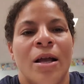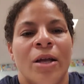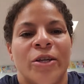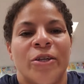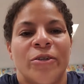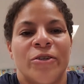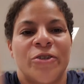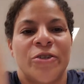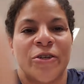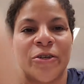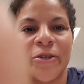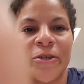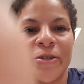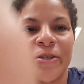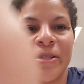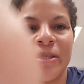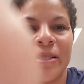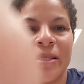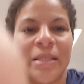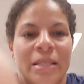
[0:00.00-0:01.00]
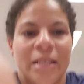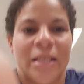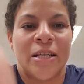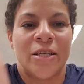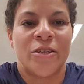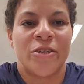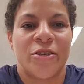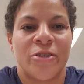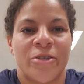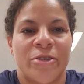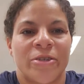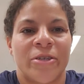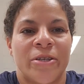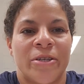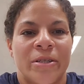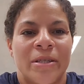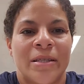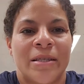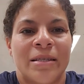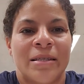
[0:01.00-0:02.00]
shirts,
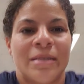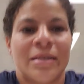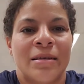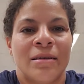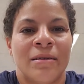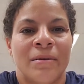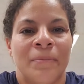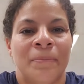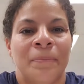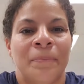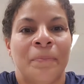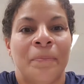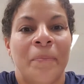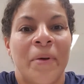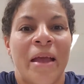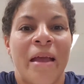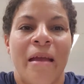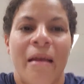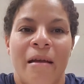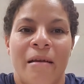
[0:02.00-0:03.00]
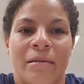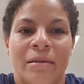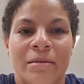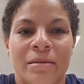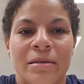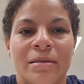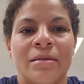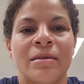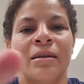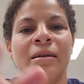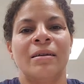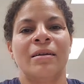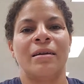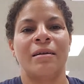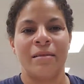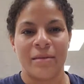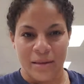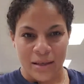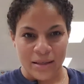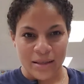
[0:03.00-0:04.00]
t-shirts, pants,
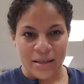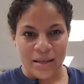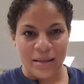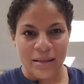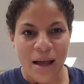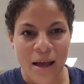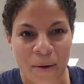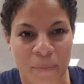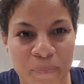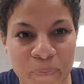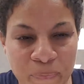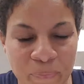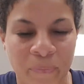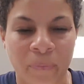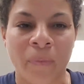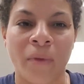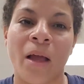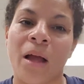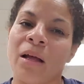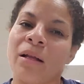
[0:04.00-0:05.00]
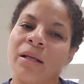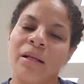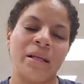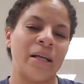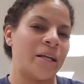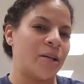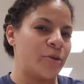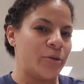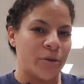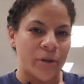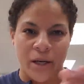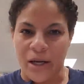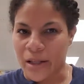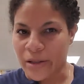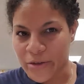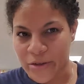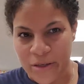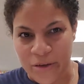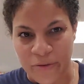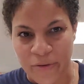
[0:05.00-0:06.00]
things like that. And then they could do
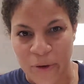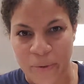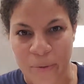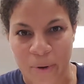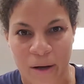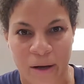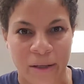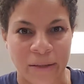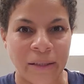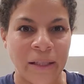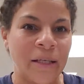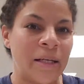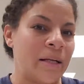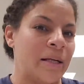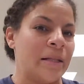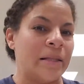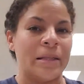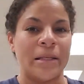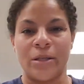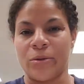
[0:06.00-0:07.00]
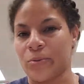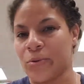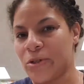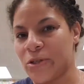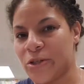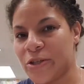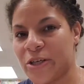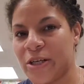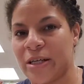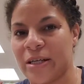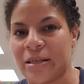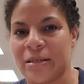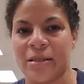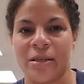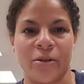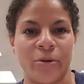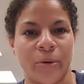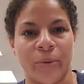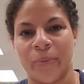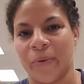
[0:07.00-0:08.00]
colors if you want. This one's jeans,
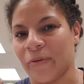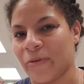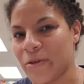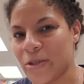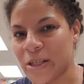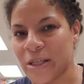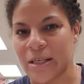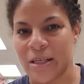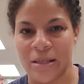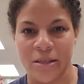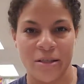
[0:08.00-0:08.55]
a group of jeans,